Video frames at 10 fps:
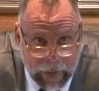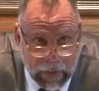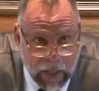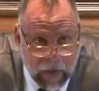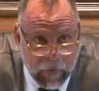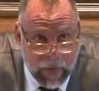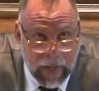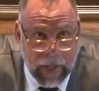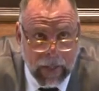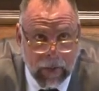We
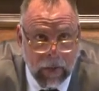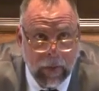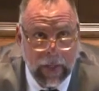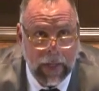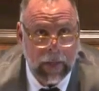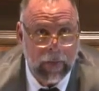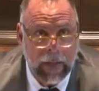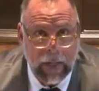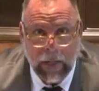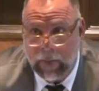live in the,
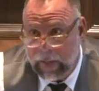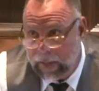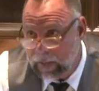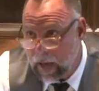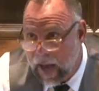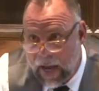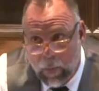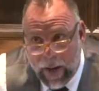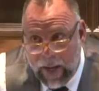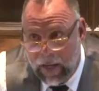the, the
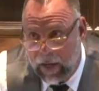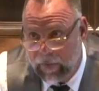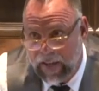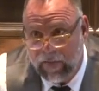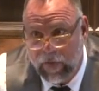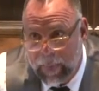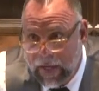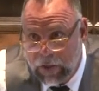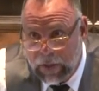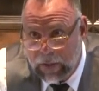highway of
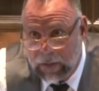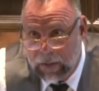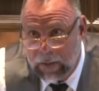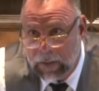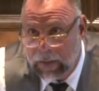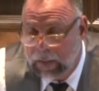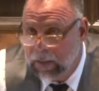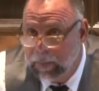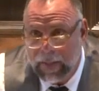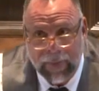information,
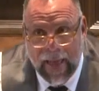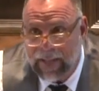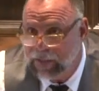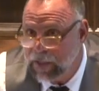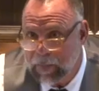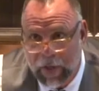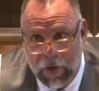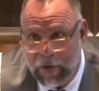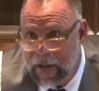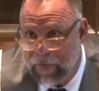but that's
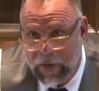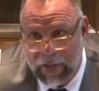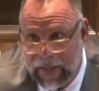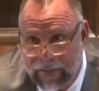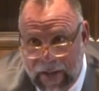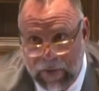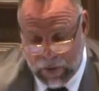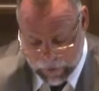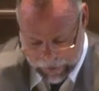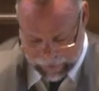something you're never going to get
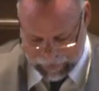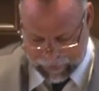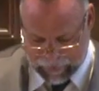downloaded.